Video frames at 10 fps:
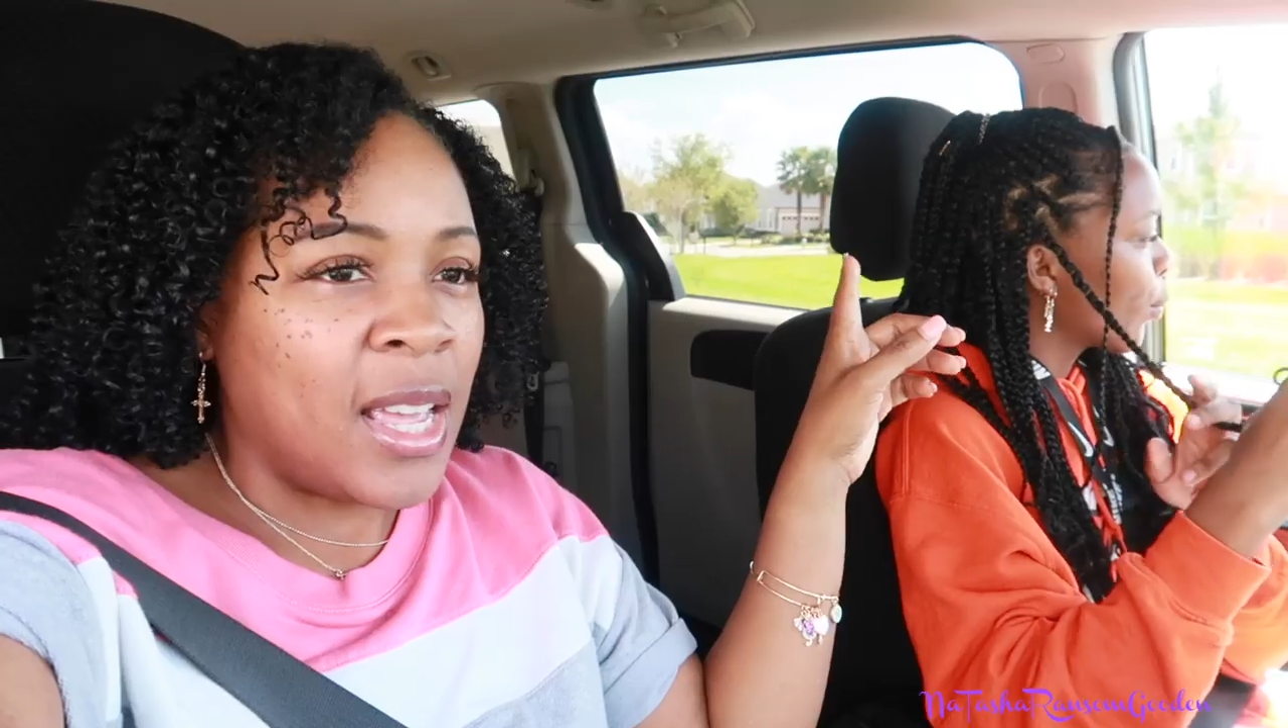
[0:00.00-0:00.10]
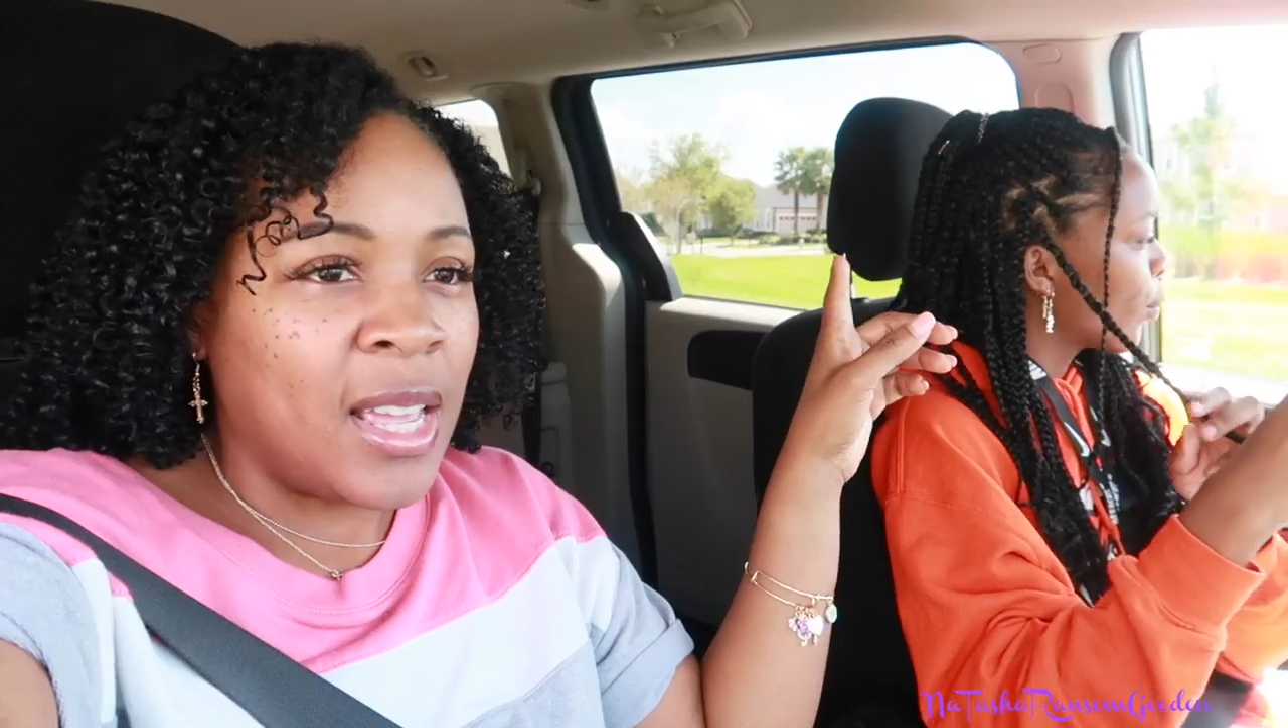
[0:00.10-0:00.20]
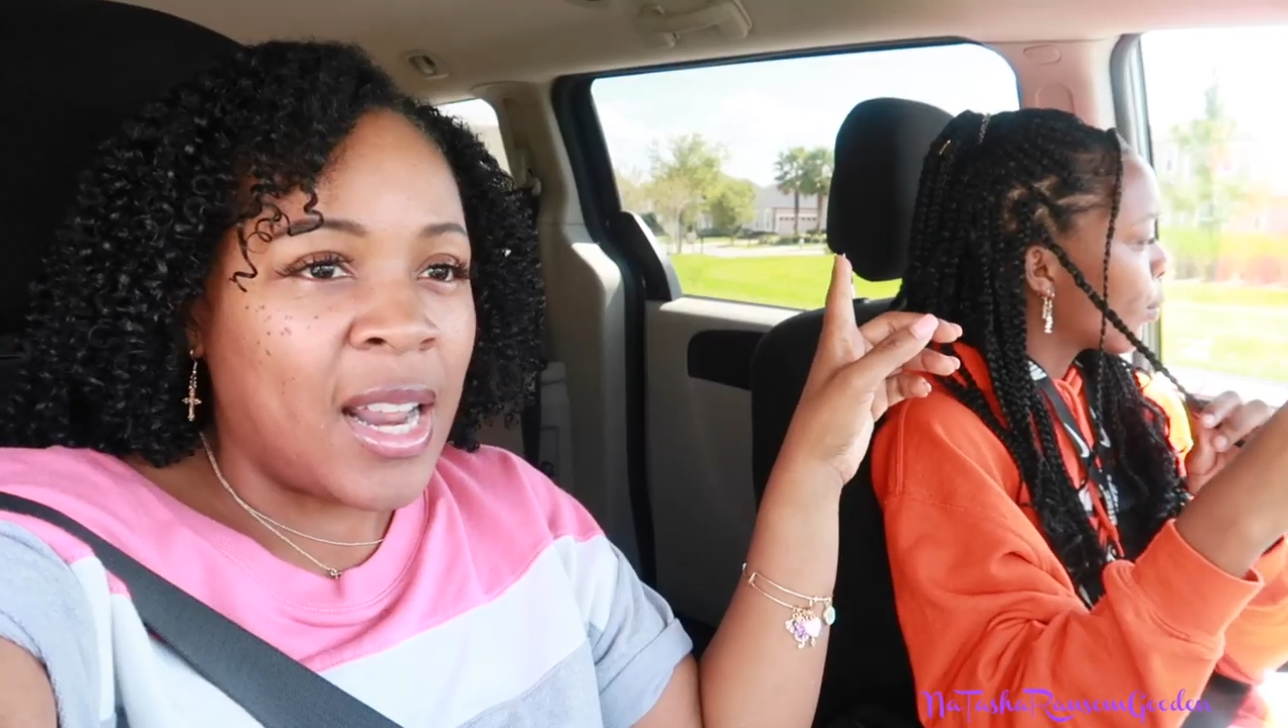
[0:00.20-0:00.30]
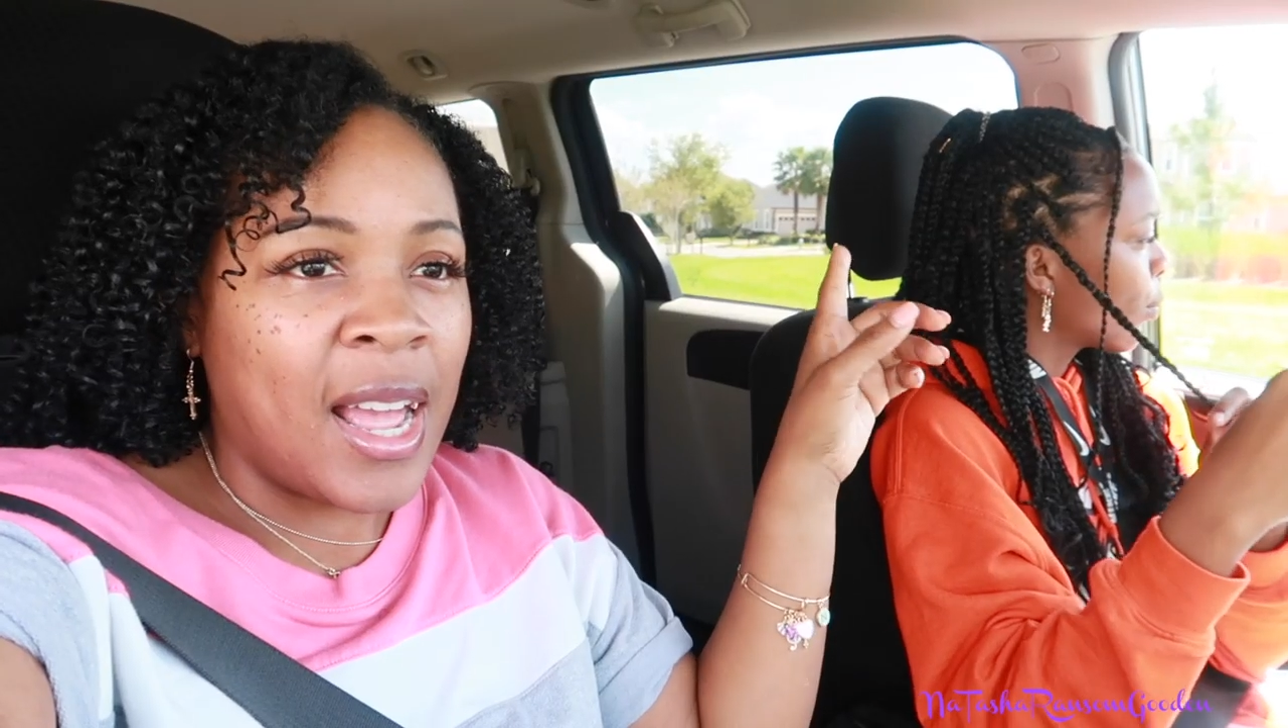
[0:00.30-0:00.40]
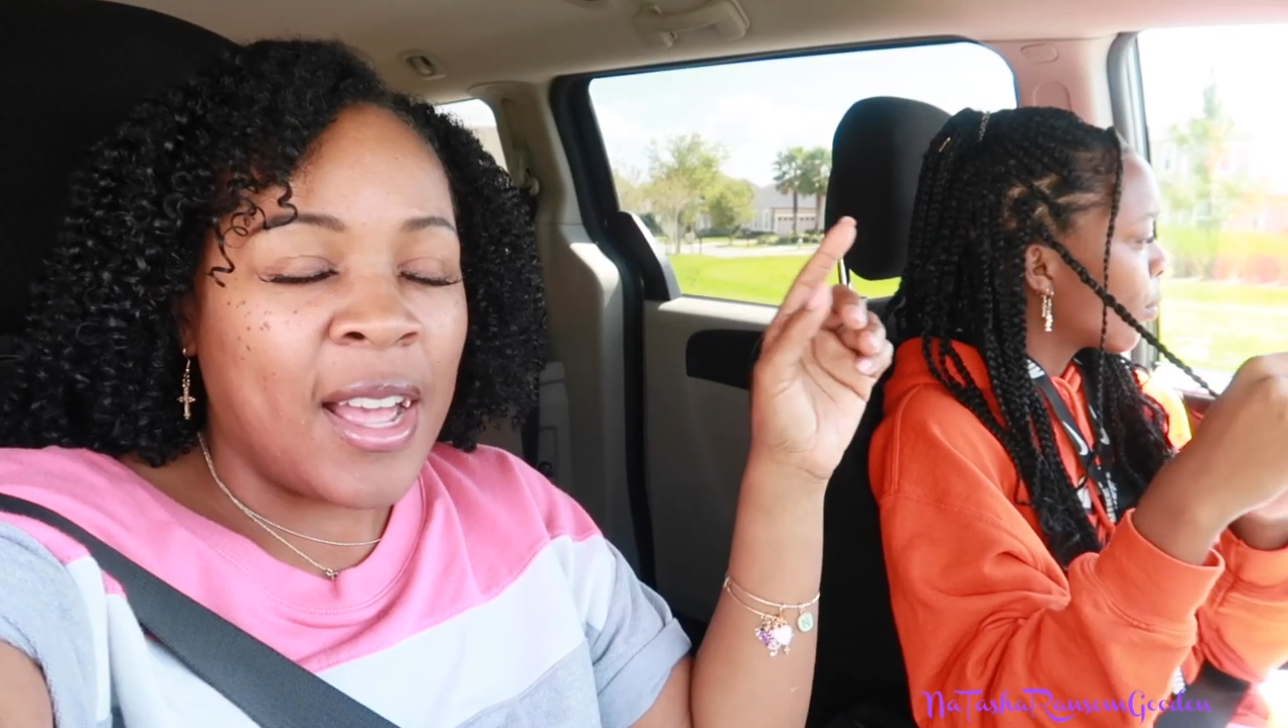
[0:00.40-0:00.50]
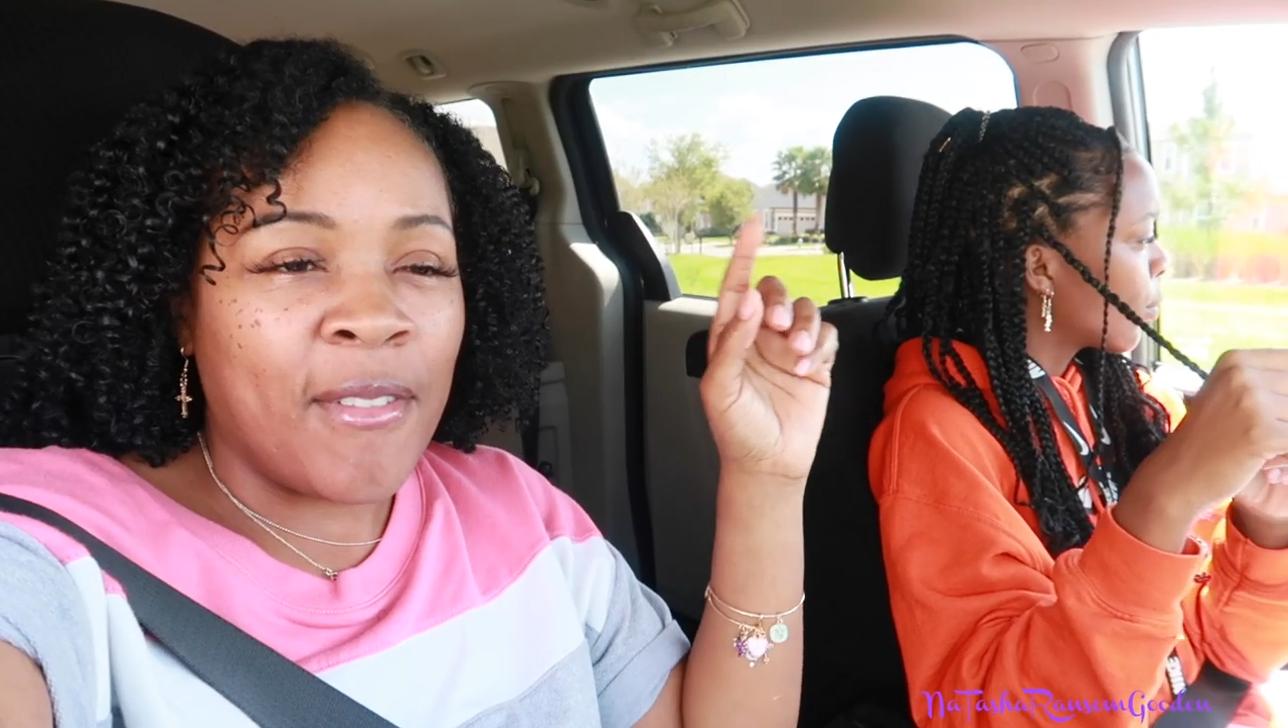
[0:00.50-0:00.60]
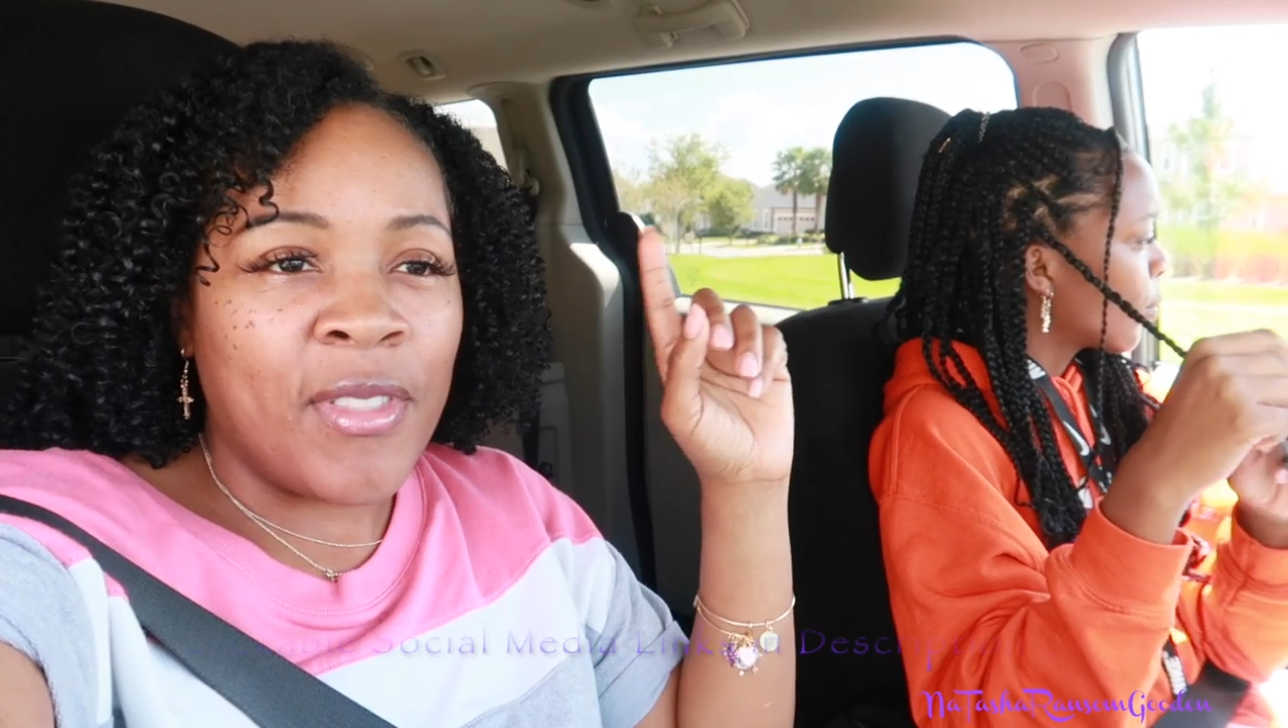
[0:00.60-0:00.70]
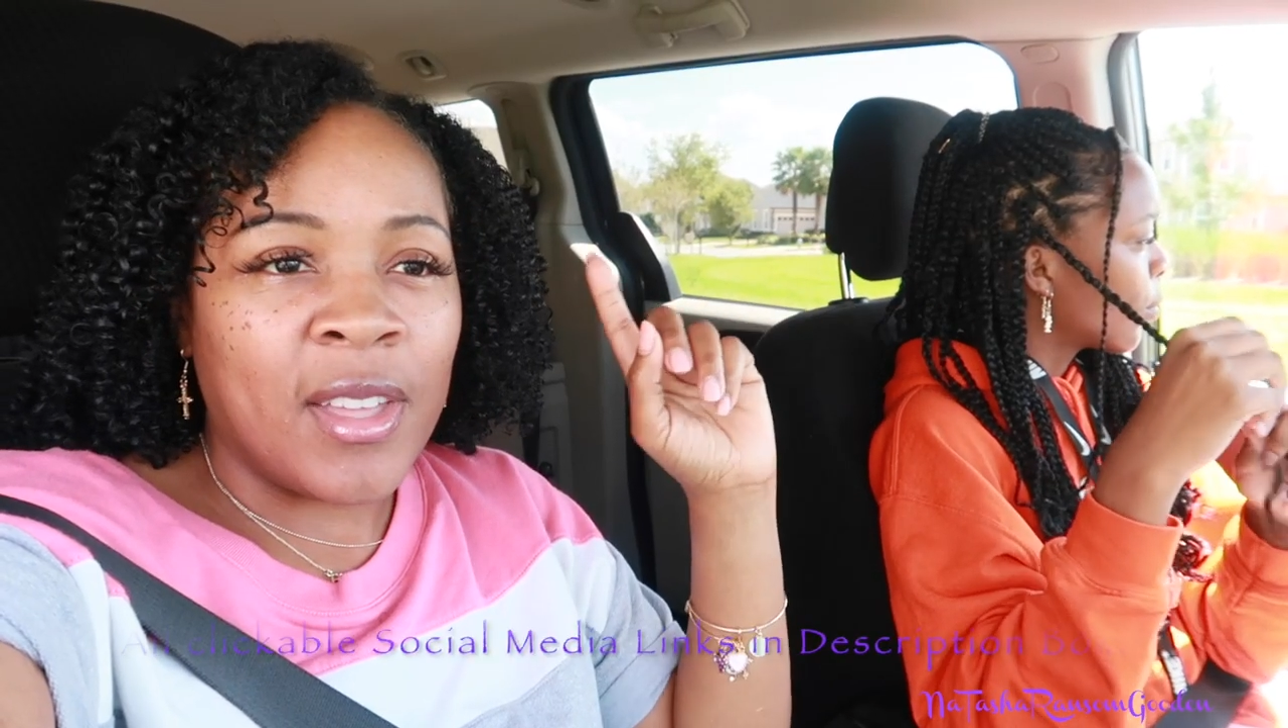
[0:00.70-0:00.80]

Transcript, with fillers: and I have